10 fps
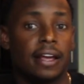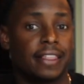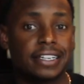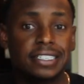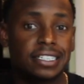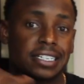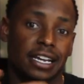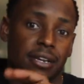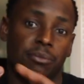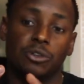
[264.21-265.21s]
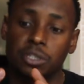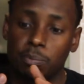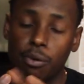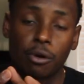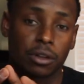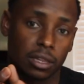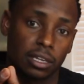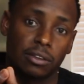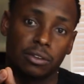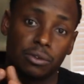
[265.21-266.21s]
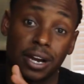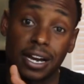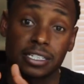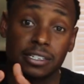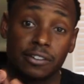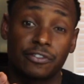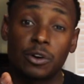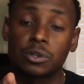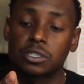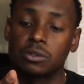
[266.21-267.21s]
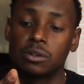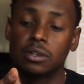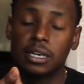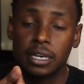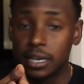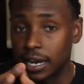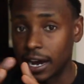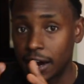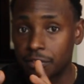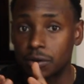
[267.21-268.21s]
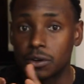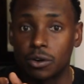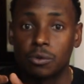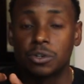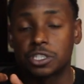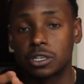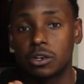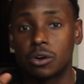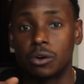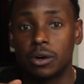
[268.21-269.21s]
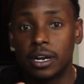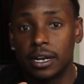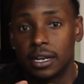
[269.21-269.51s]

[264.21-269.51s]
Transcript: That's the second most important thing you guys need to focus on after knowing what's your goal.